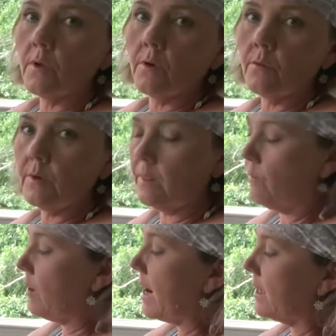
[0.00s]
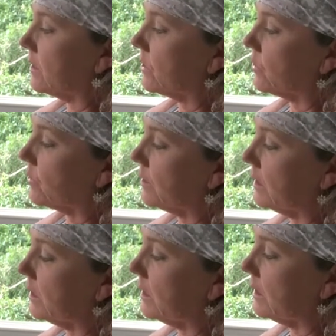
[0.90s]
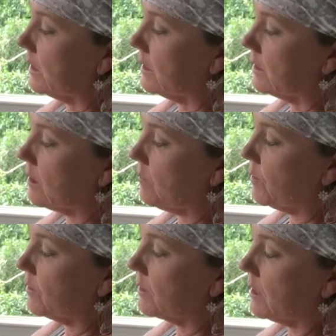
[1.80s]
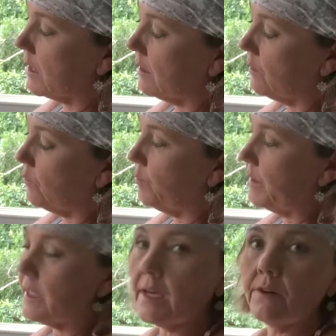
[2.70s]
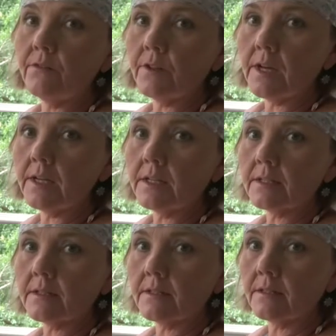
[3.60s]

When the wax is really clean, it's almost like little potato flakes